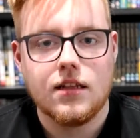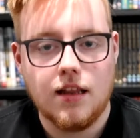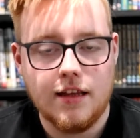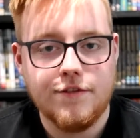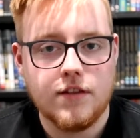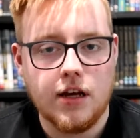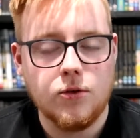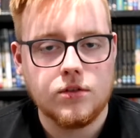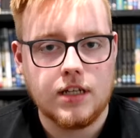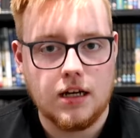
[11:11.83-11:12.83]
Cliff
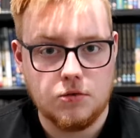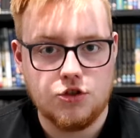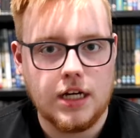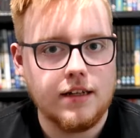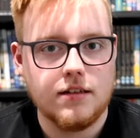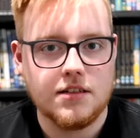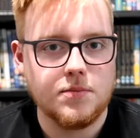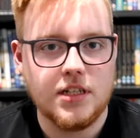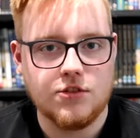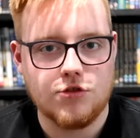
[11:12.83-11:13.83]
notes how jail has been